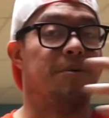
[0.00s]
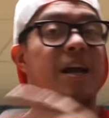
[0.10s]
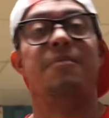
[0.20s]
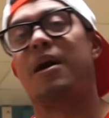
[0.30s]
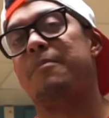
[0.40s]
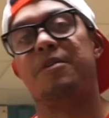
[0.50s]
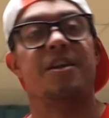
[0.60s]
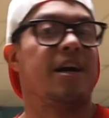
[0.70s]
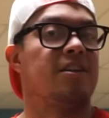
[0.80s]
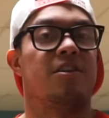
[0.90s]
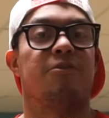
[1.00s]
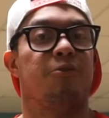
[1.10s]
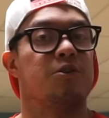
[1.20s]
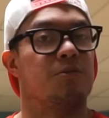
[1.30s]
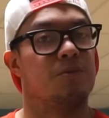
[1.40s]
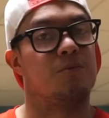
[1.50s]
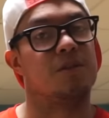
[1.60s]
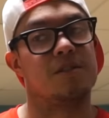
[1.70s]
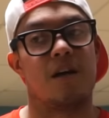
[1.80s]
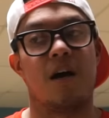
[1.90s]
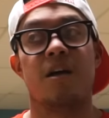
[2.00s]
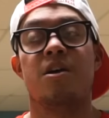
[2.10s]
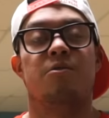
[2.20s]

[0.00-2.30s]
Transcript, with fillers: but in my opinion, I thought the first one was, uh,